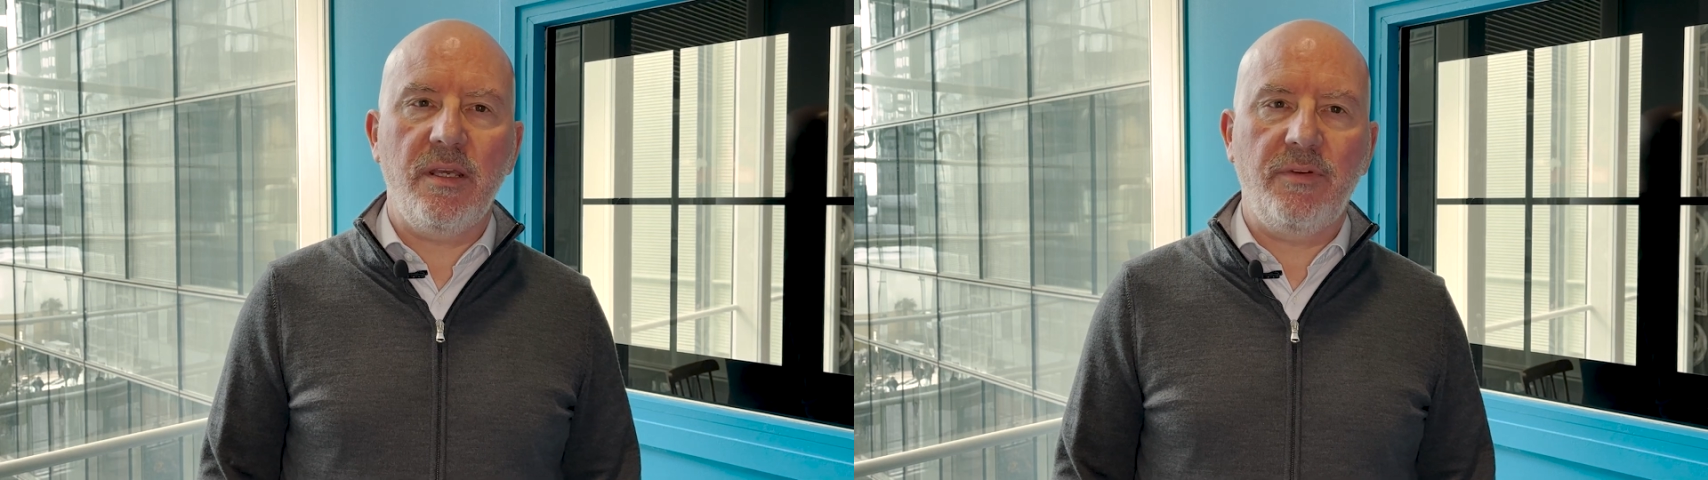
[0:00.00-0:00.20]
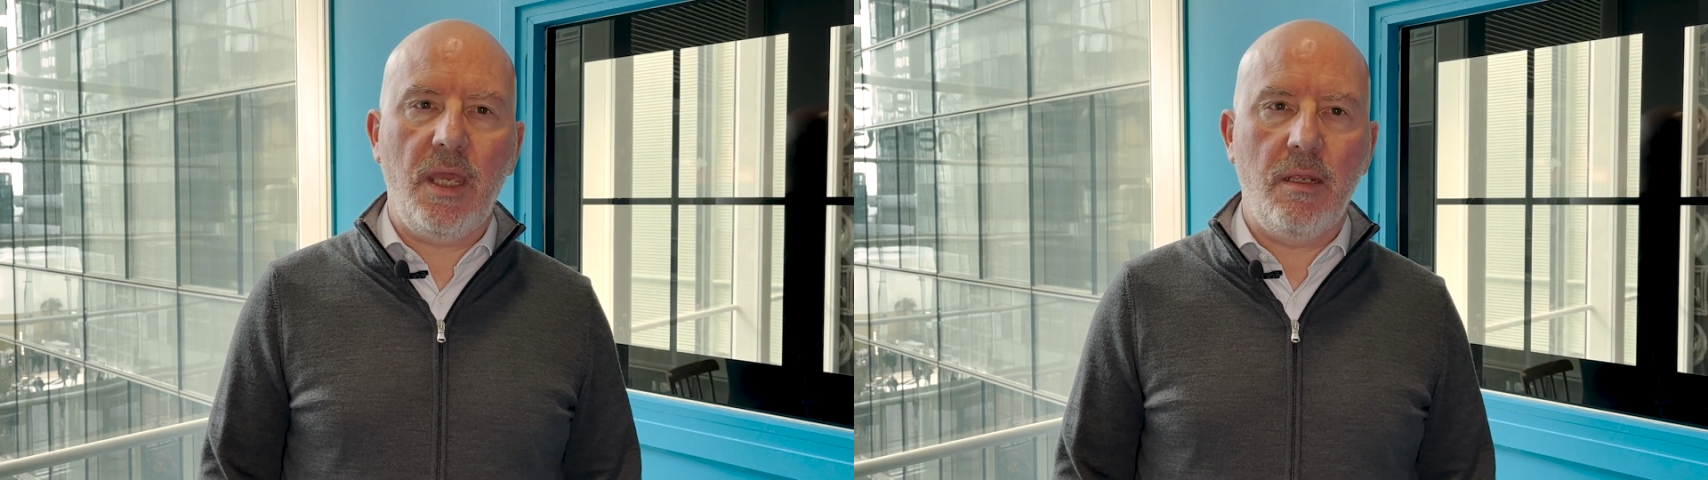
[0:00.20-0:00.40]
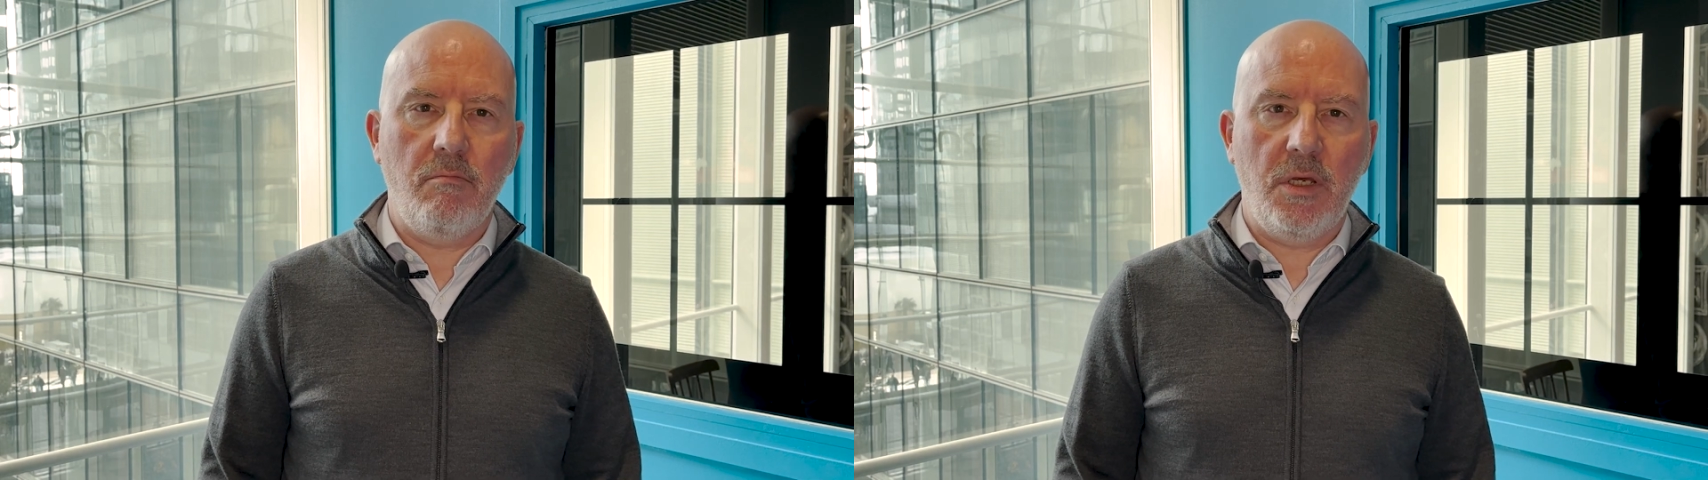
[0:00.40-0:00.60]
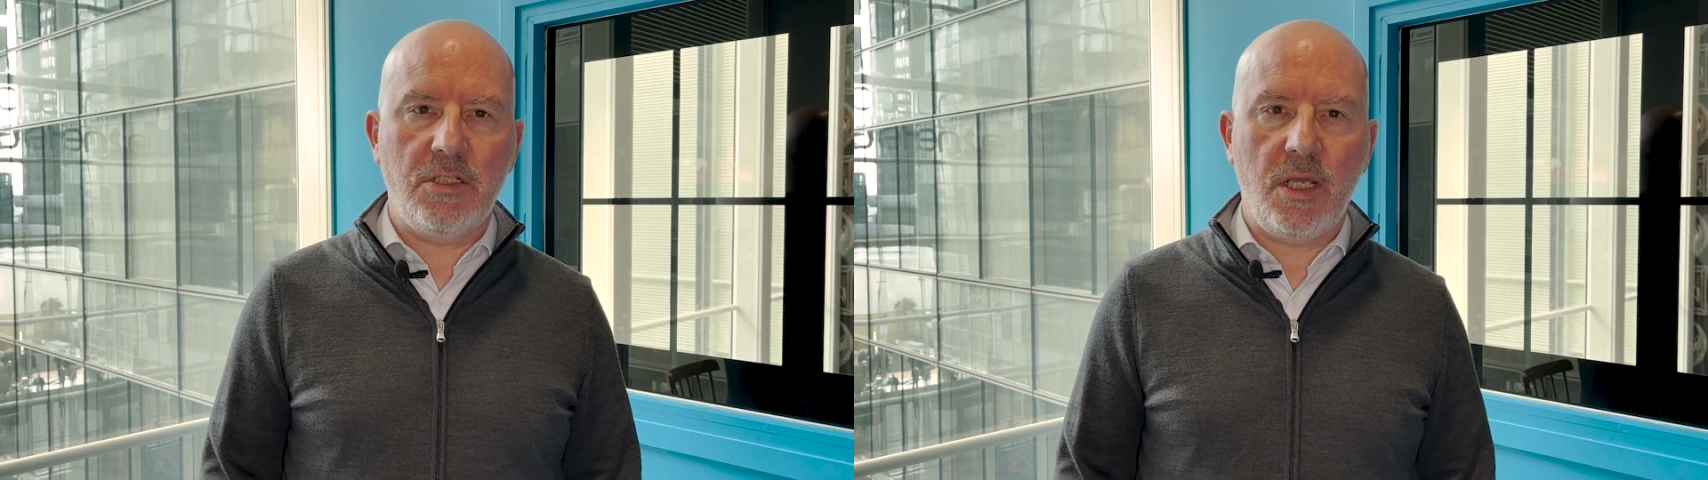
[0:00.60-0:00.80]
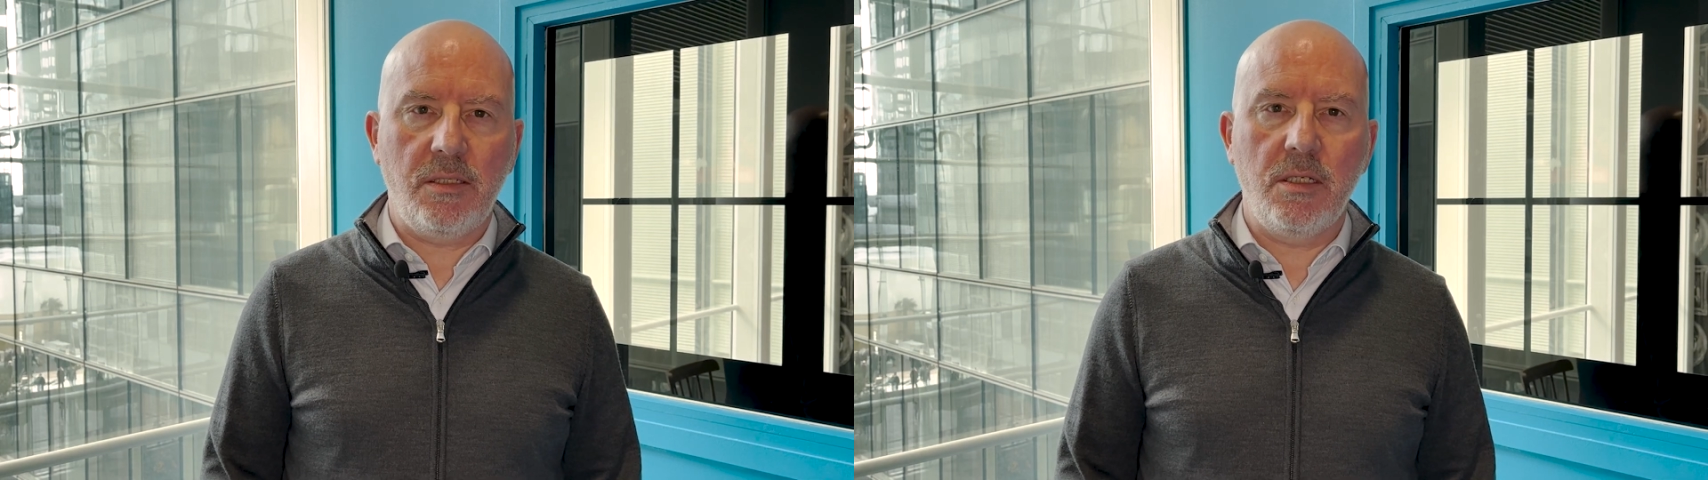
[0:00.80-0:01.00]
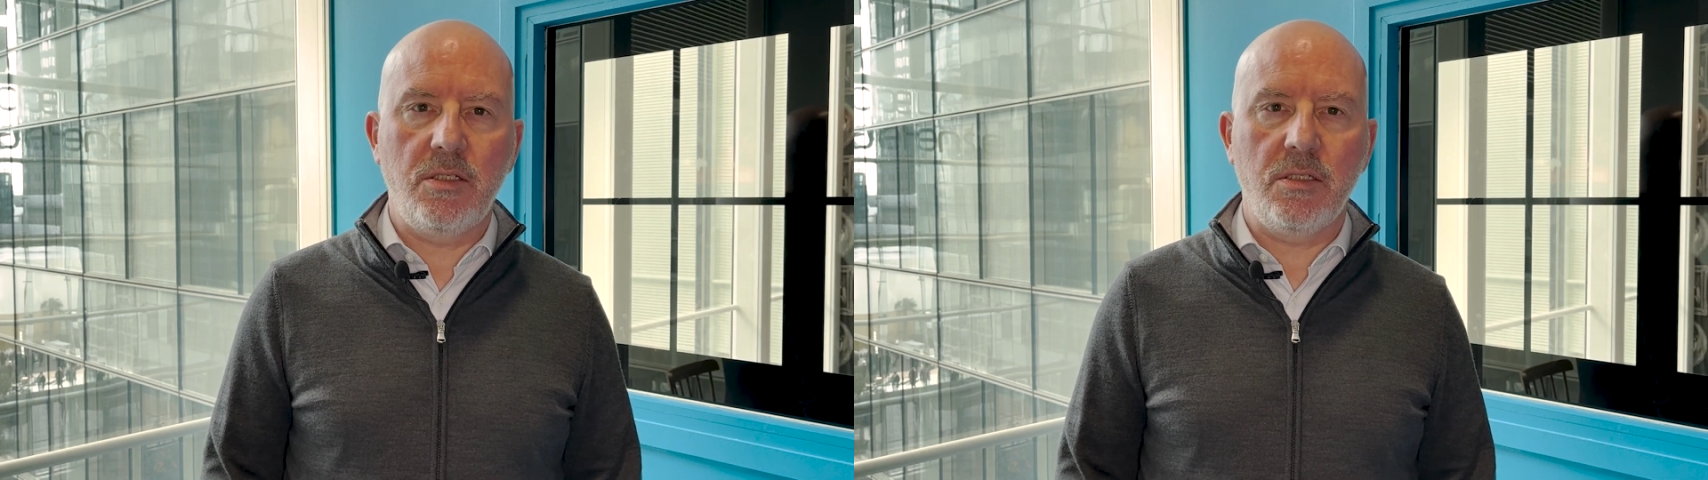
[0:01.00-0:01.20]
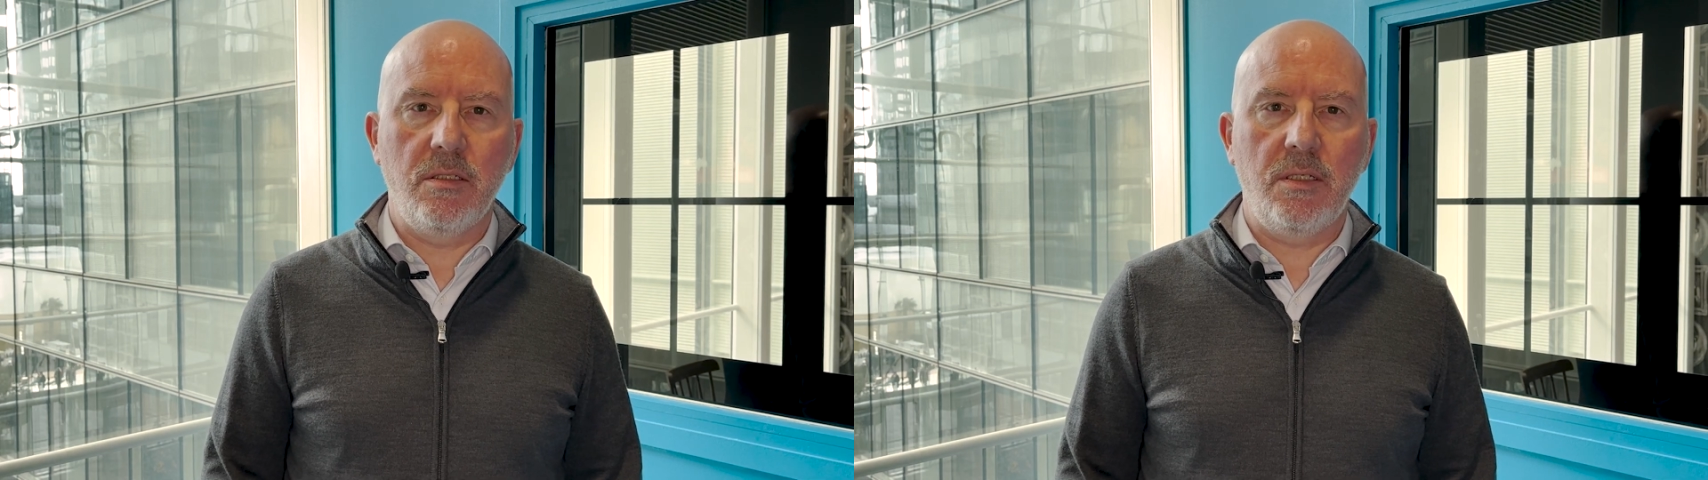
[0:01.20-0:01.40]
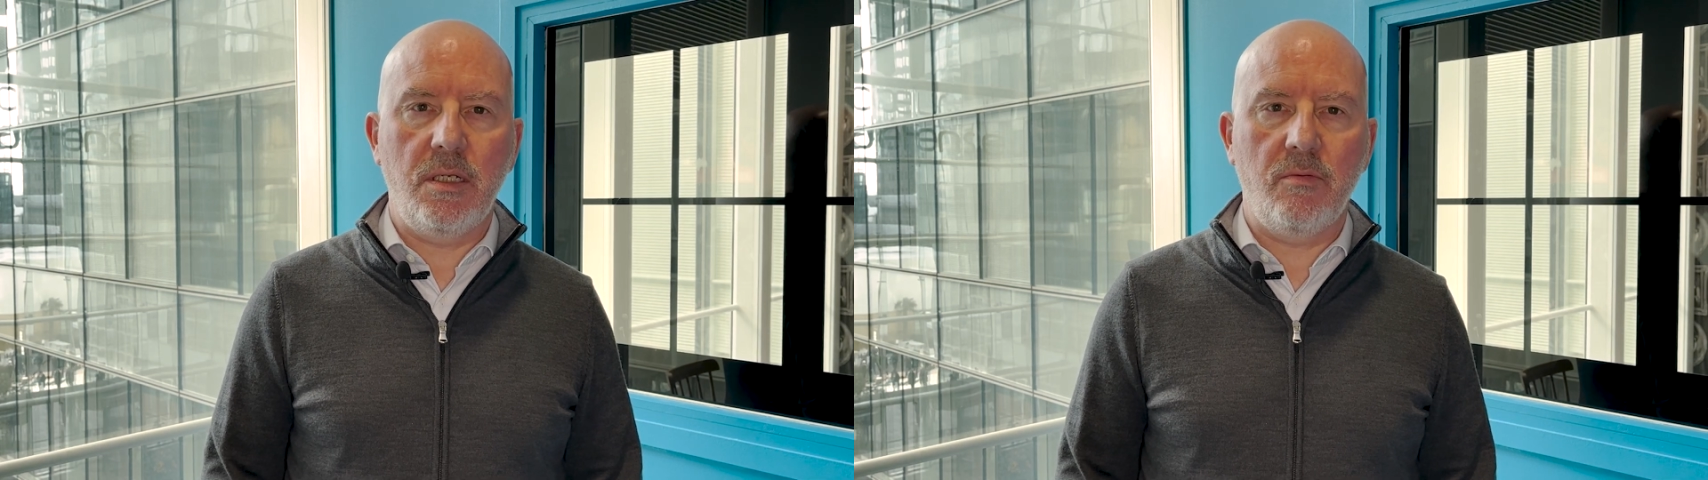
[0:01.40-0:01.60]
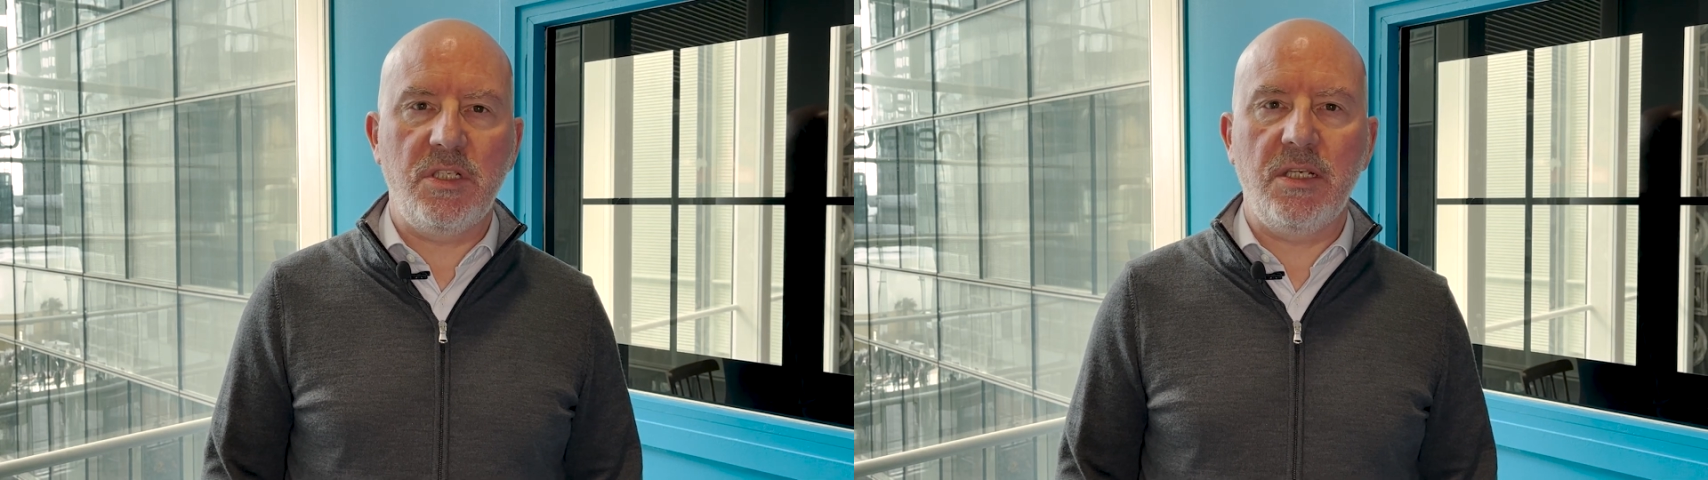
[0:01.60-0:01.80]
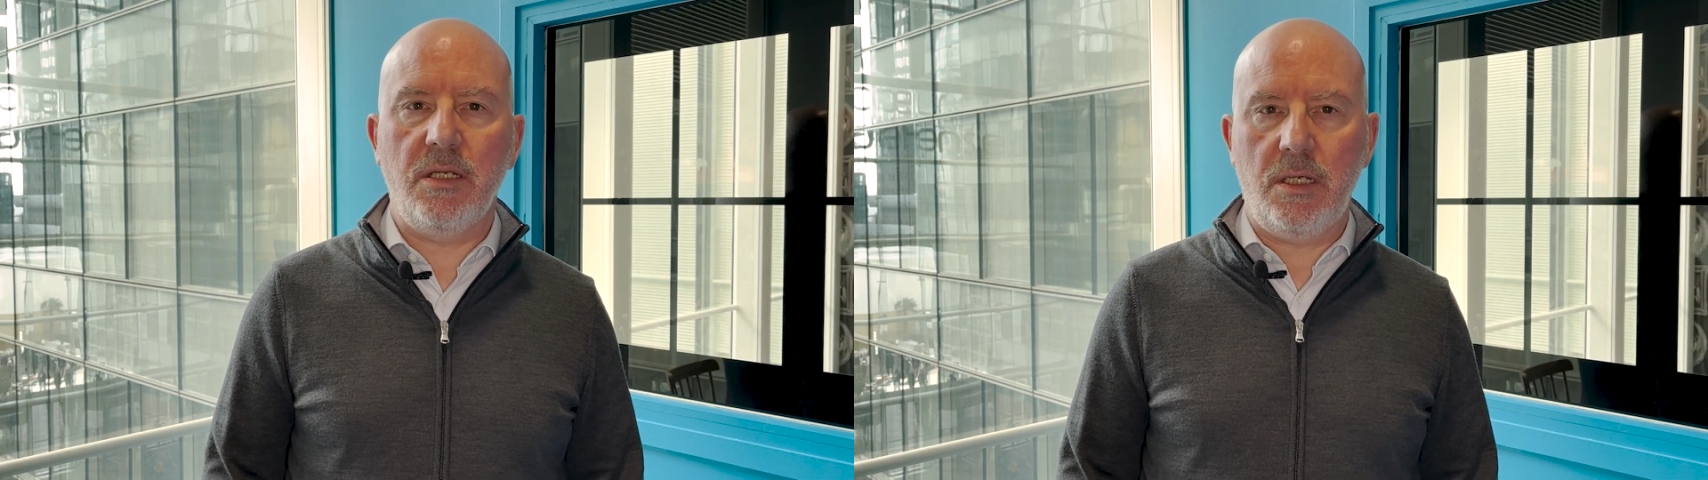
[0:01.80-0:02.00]
have gained much attention in
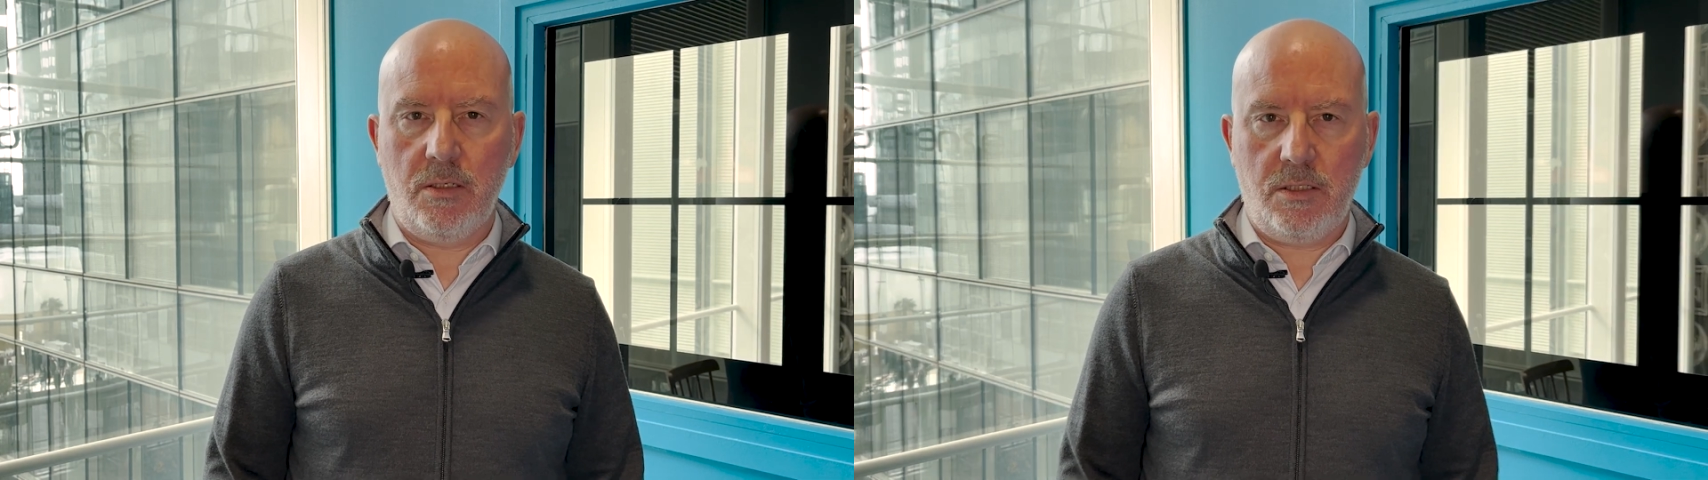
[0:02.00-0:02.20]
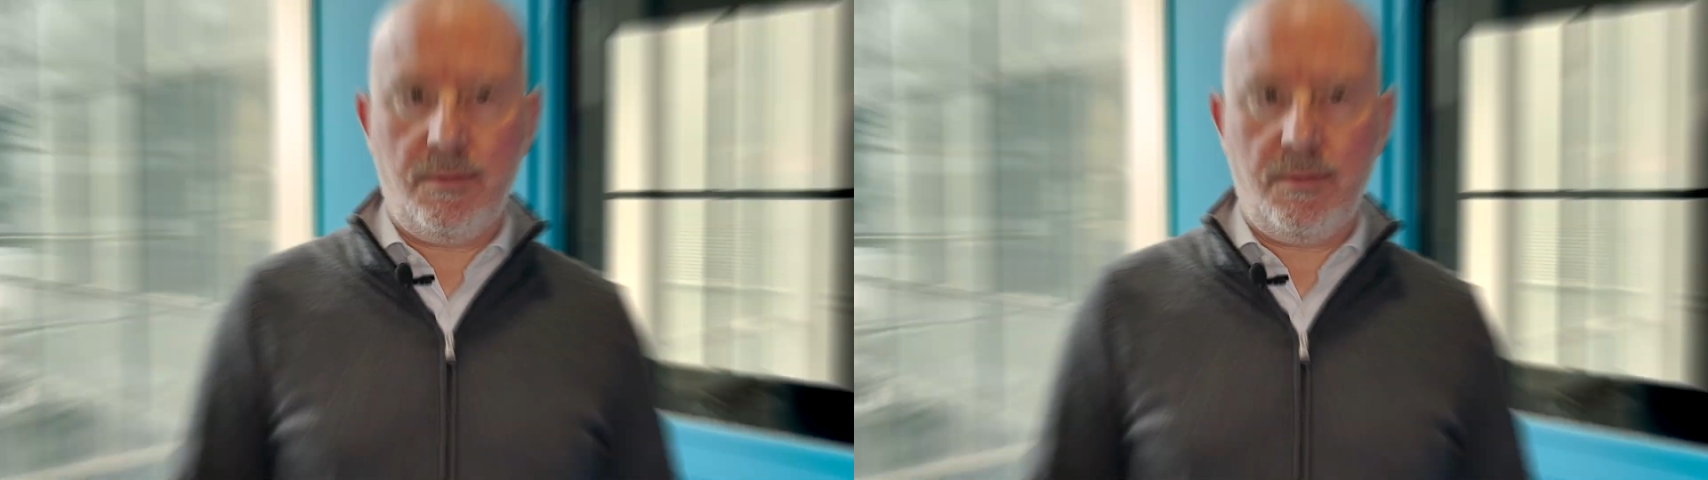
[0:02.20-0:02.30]
recent years.